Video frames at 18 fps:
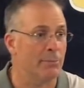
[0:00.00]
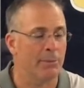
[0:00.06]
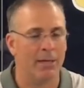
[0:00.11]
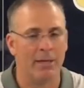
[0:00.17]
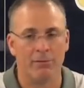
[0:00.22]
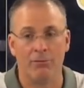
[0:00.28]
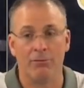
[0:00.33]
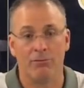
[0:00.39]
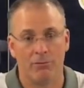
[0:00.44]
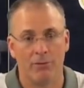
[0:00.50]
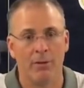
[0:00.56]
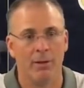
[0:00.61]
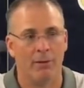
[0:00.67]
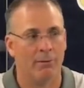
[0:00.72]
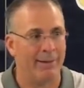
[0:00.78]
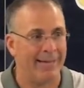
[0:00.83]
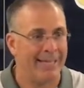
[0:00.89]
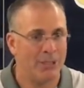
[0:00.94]
minutes.
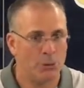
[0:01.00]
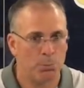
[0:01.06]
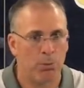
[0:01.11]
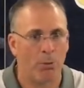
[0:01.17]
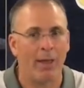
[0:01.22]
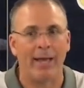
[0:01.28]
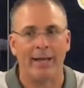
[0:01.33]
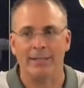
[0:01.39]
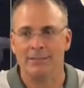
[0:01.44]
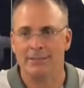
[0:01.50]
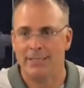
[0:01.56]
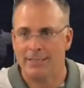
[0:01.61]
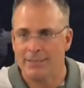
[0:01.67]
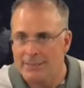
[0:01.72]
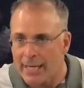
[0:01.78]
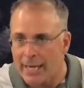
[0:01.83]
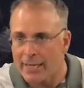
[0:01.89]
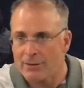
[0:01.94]
You know, each play
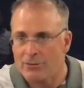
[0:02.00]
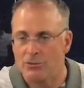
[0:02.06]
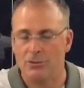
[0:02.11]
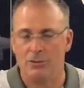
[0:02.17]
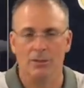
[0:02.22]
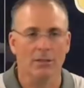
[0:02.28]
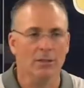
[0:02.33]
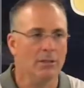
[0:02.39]
six seconds.